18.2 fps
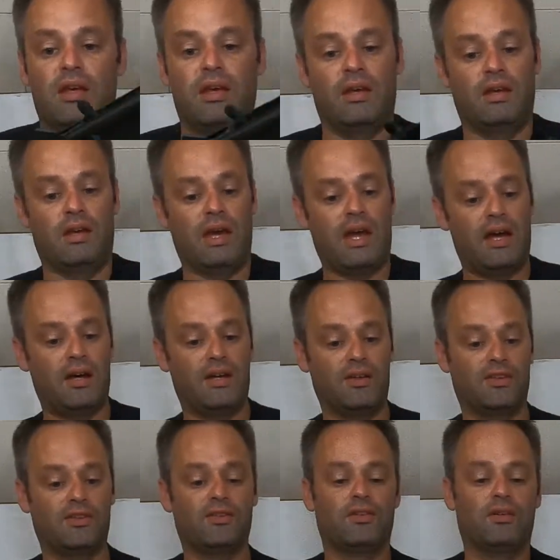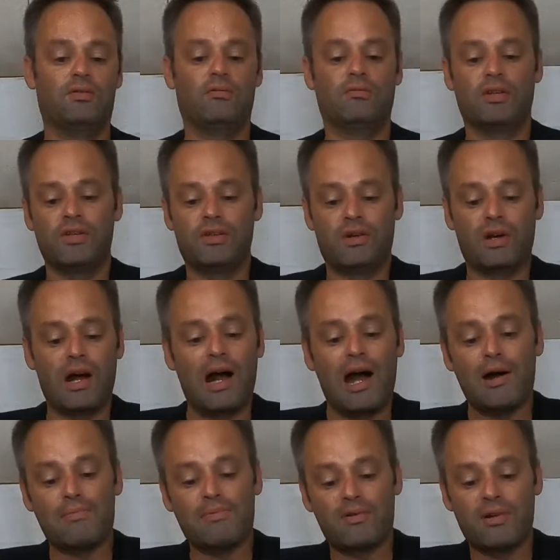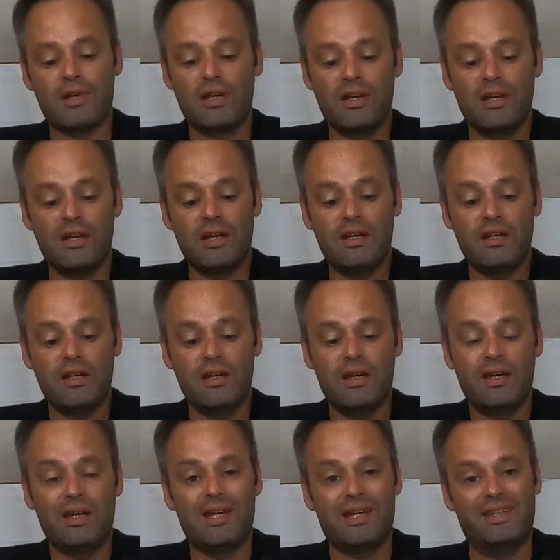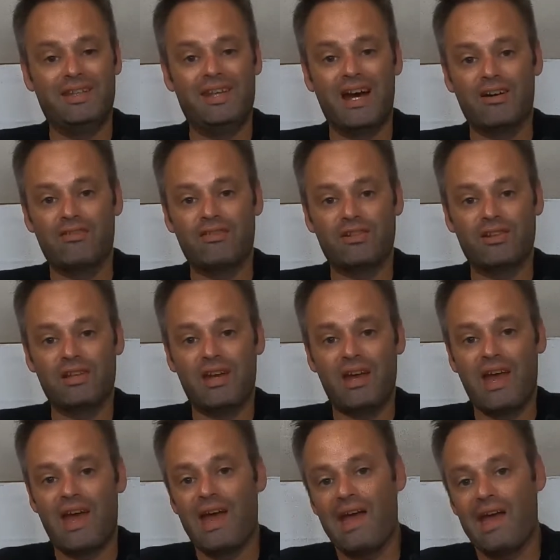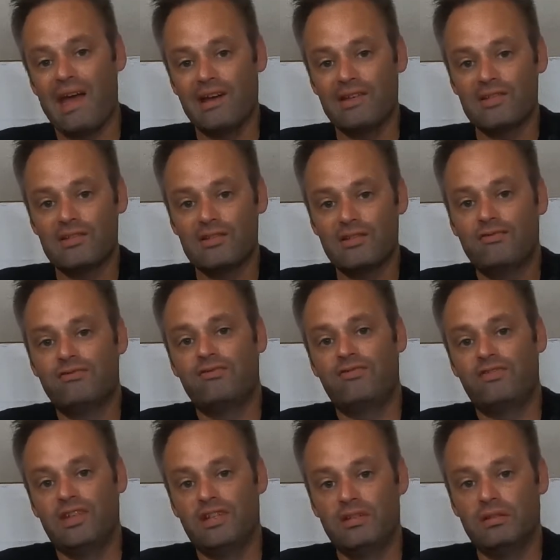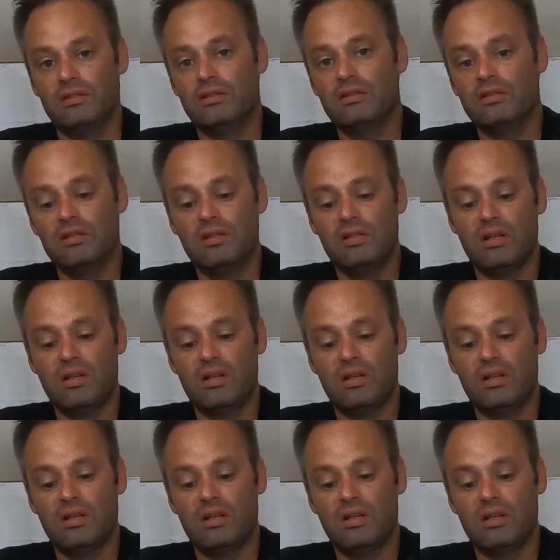It has, when you're operating it, it definitely has the feel